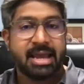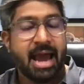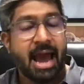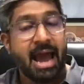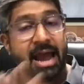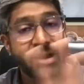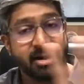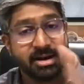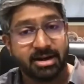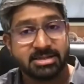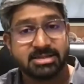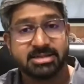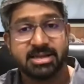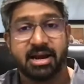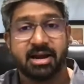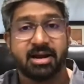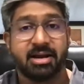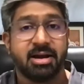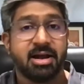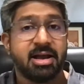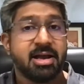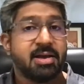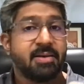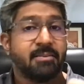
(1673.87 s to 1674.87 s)
I understand
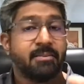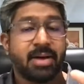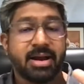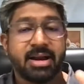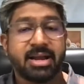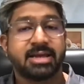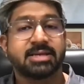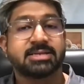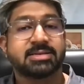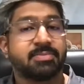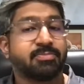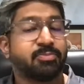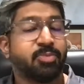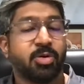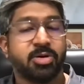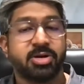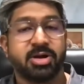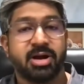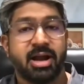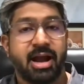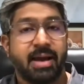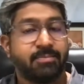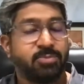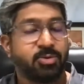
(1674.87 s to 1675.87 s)
money is
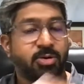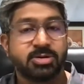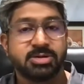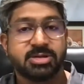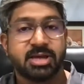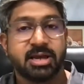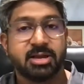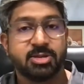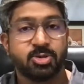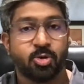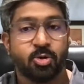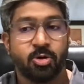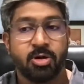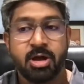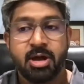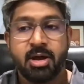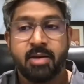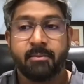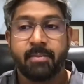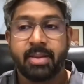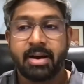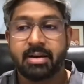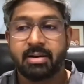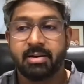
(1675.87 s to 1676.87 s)
important. I'm not saying no,
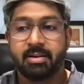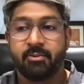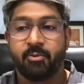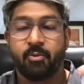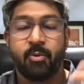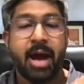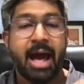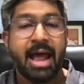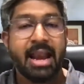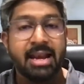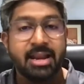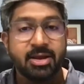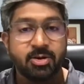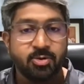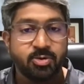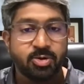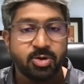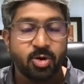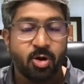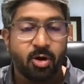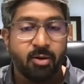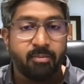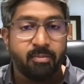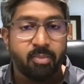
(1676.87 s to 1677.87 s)
but value
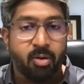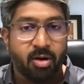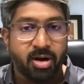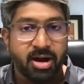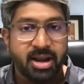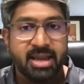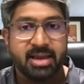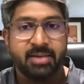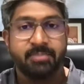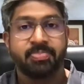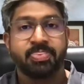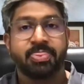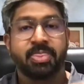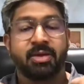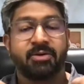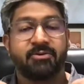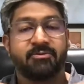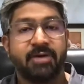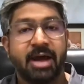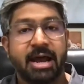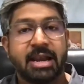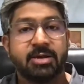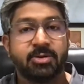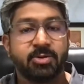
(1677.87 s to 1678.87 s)
your body,
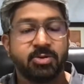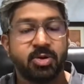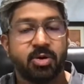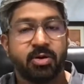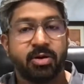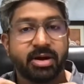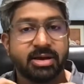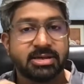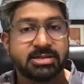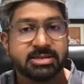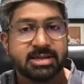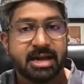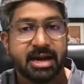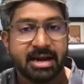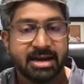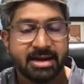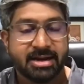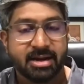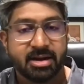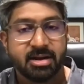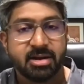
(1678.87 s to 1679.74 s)
value your result.